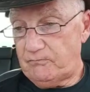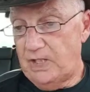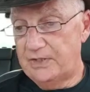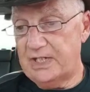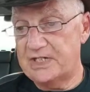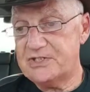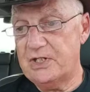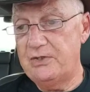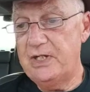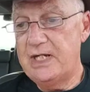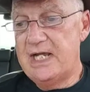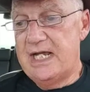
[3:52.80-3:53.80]
Okay,
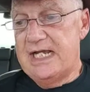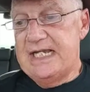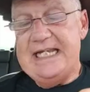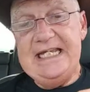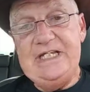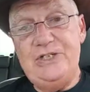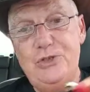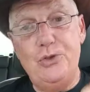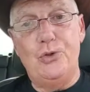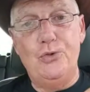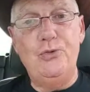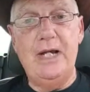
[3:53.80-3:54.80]
so
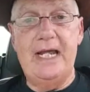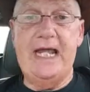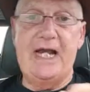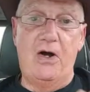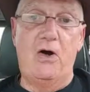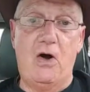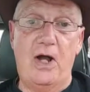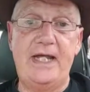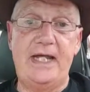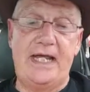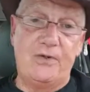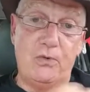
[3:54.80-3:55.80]
you and I
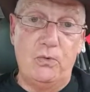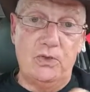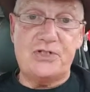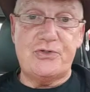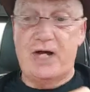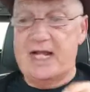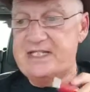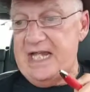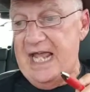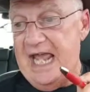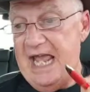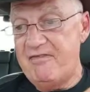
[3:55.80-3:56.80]
and all Australians
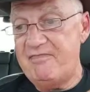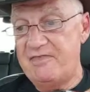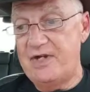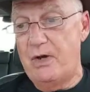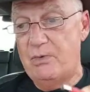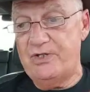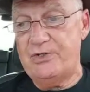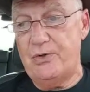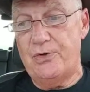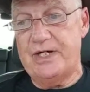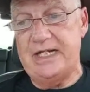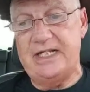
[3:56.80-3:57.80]
have no
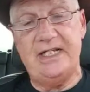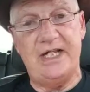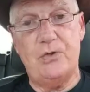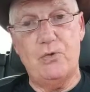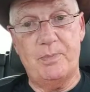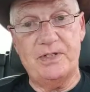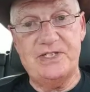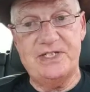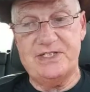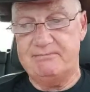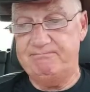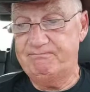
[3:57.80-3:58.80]
authority in their corporate
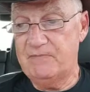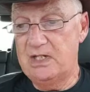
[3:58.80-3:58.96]
system.